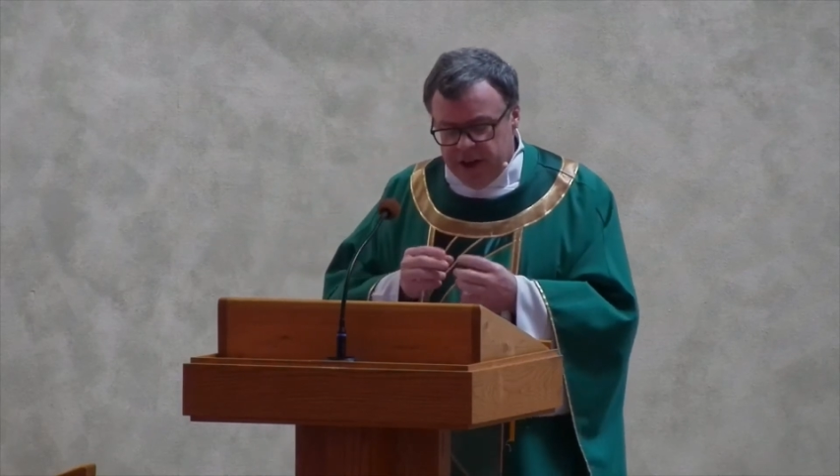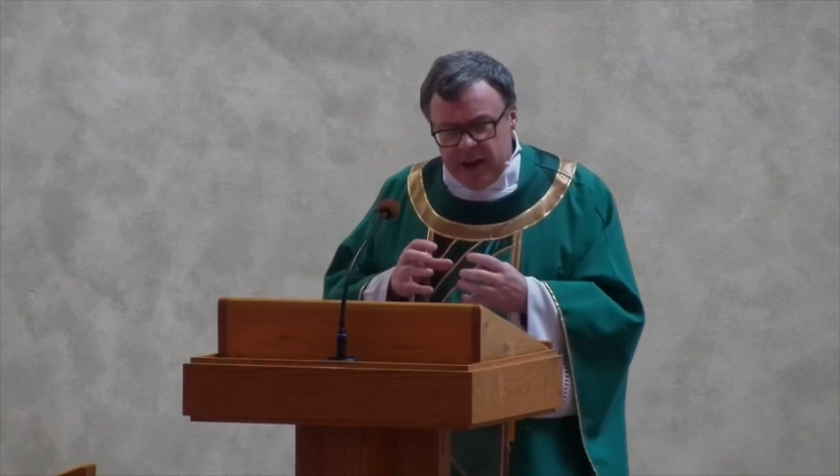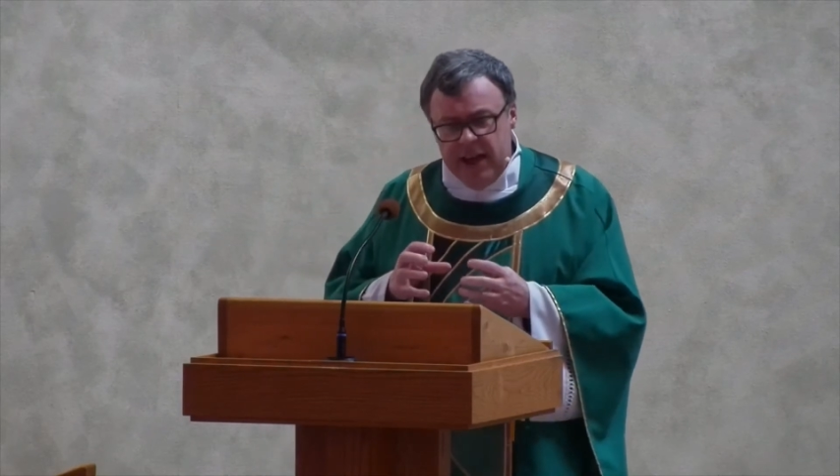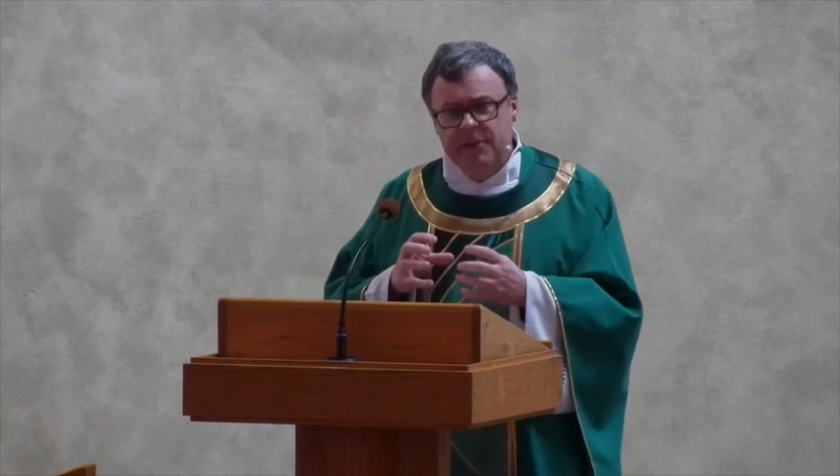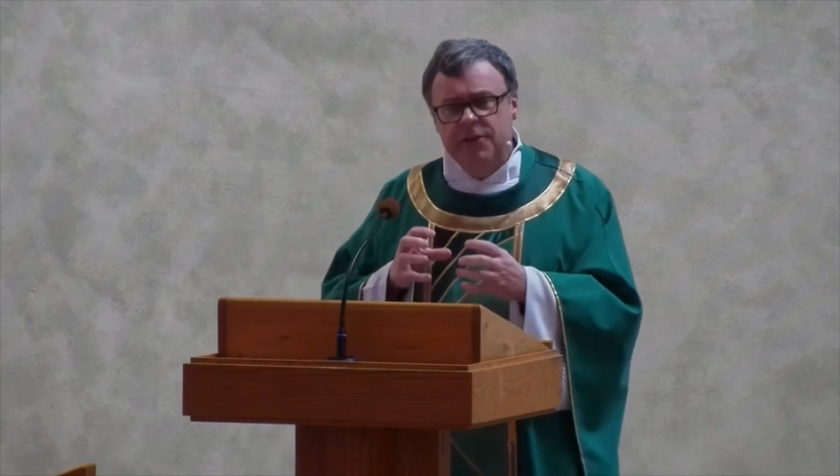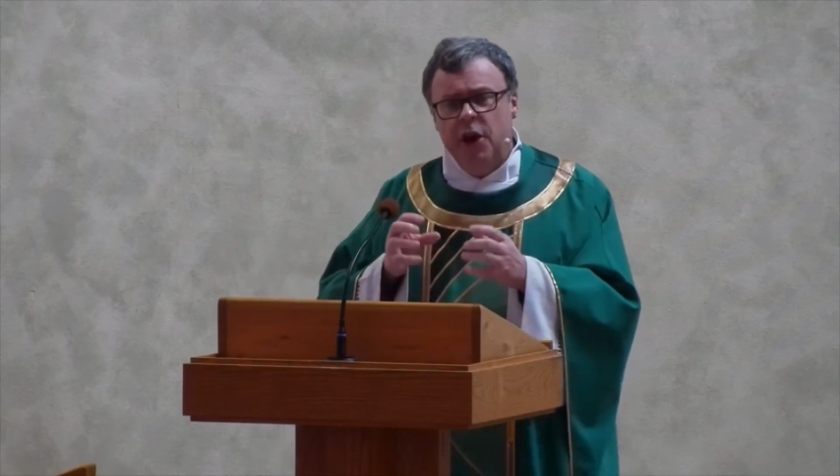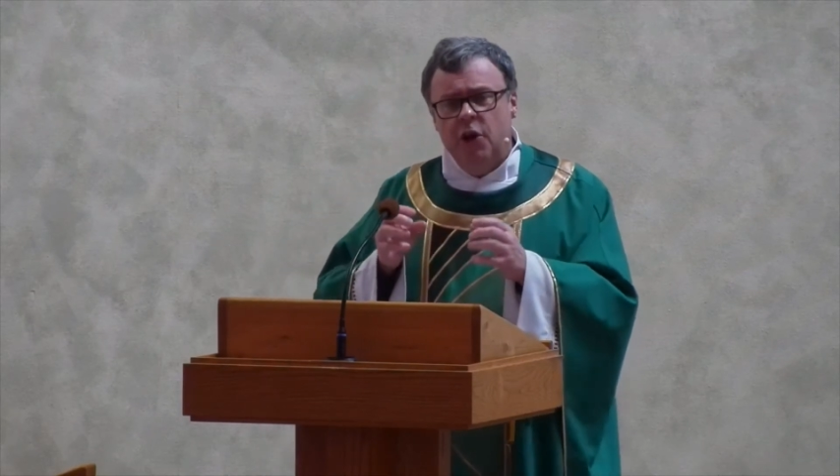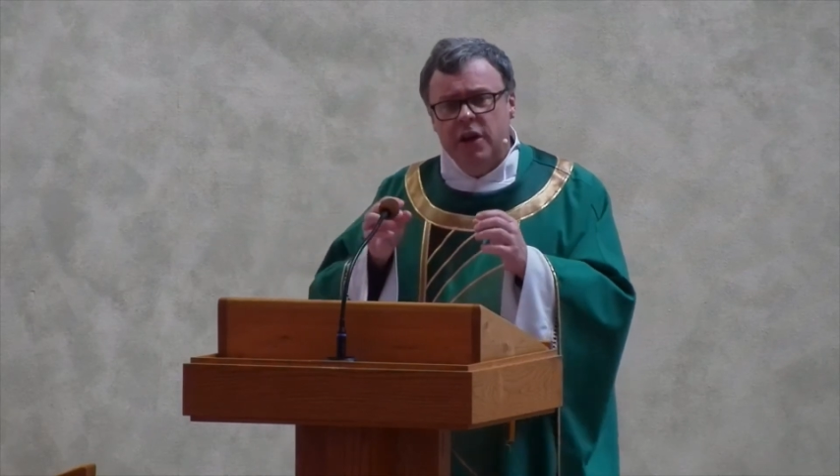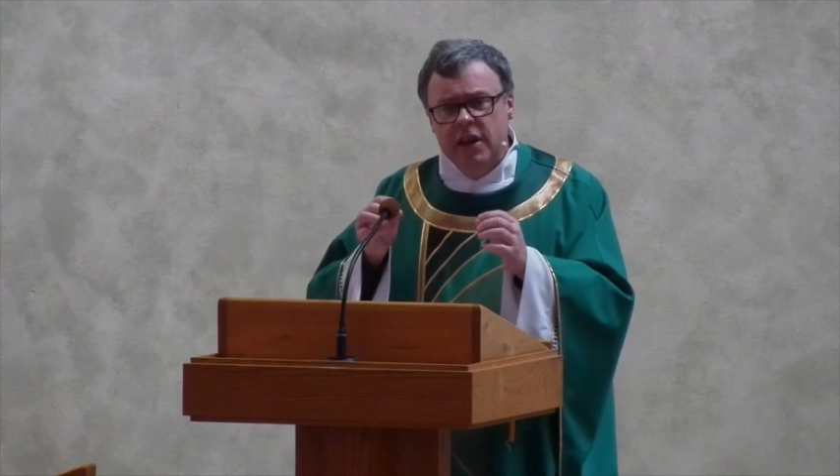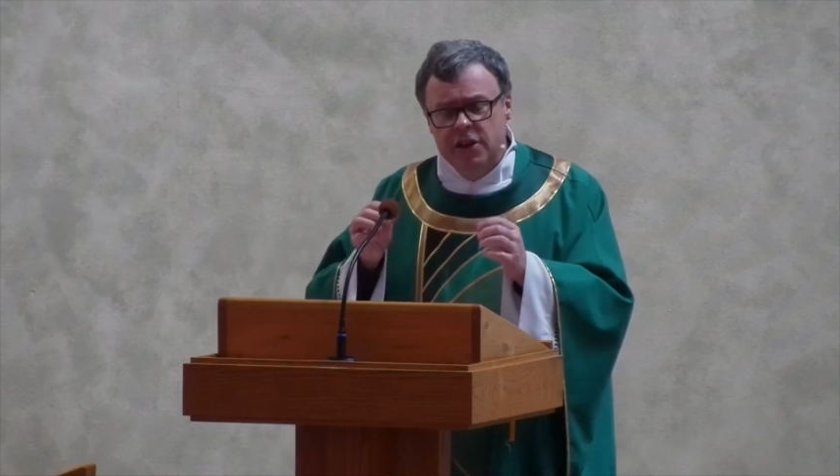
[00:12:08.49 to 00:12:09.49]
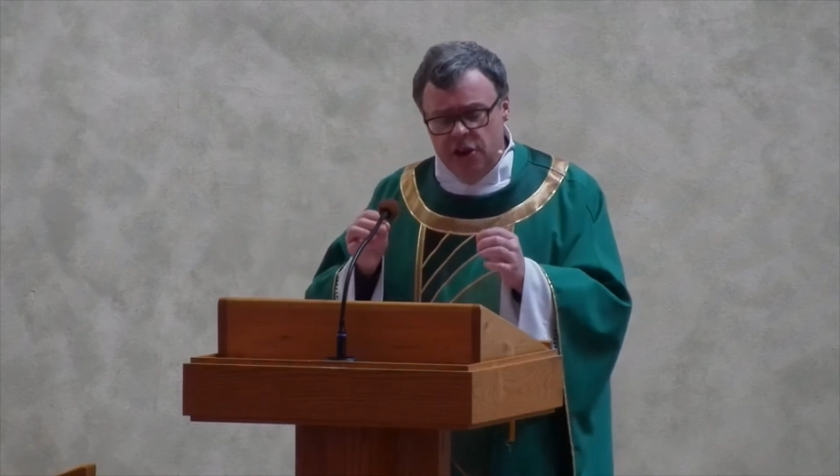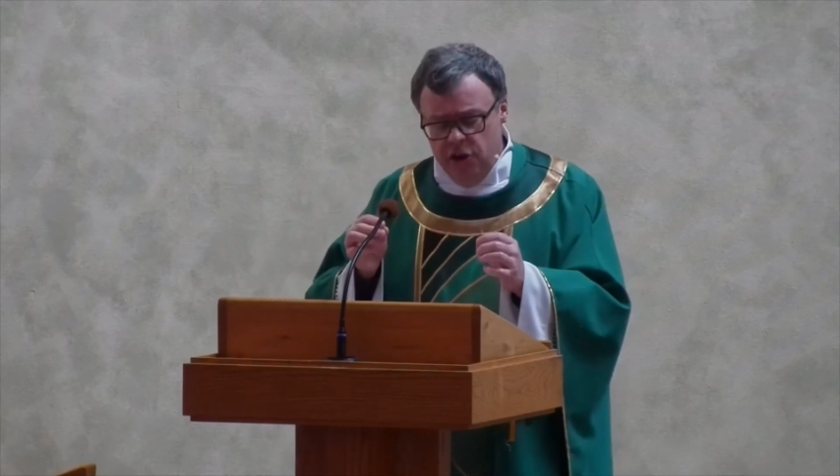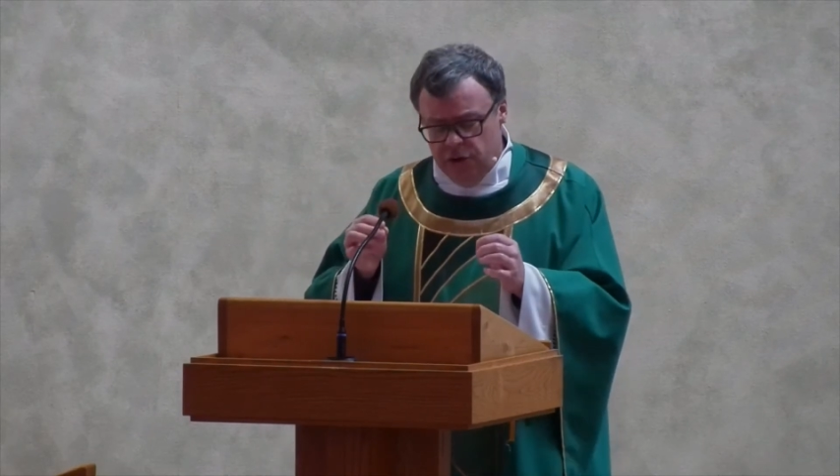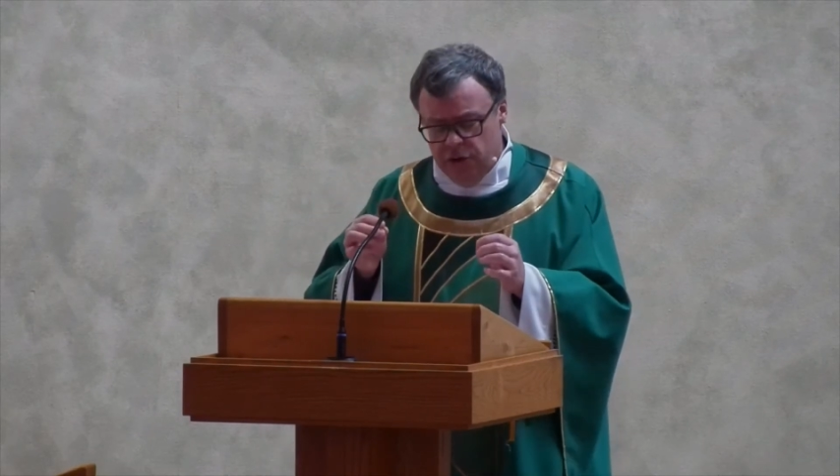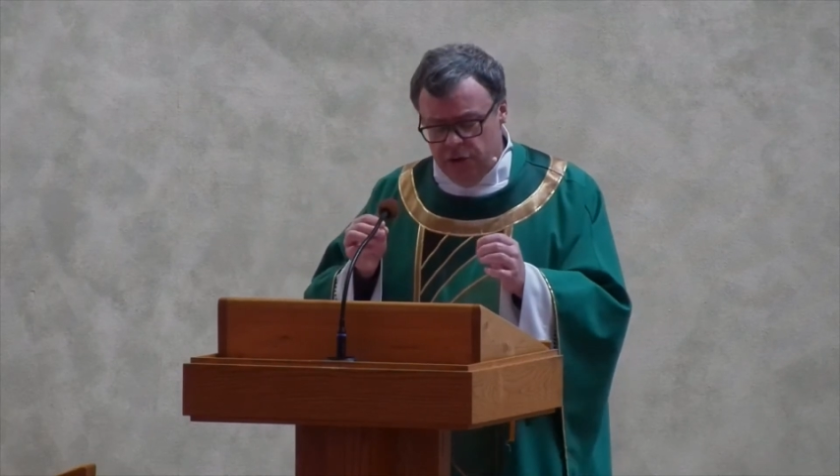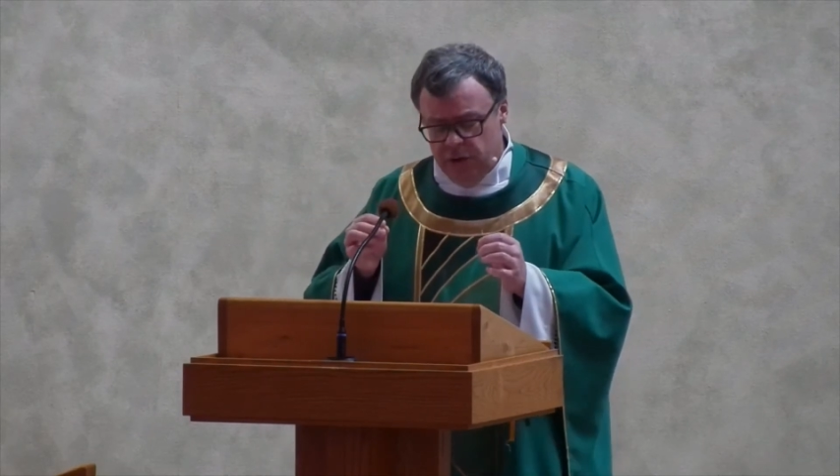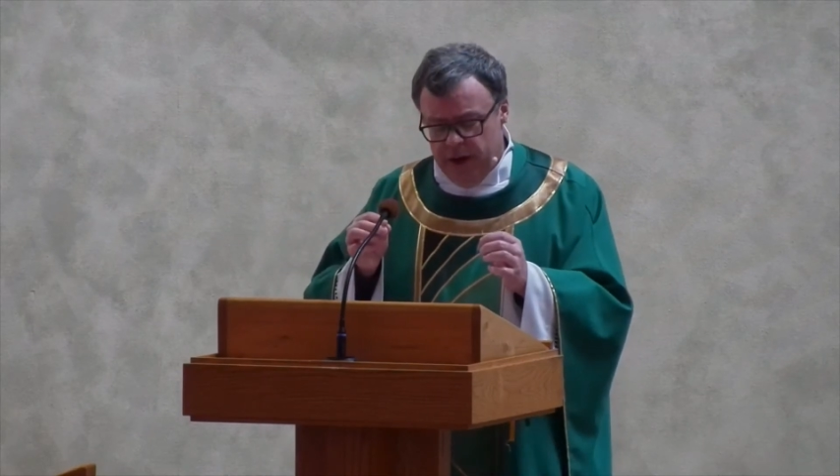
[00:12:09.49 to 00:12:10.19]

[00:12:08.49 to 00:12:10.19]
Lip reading: even though he knew and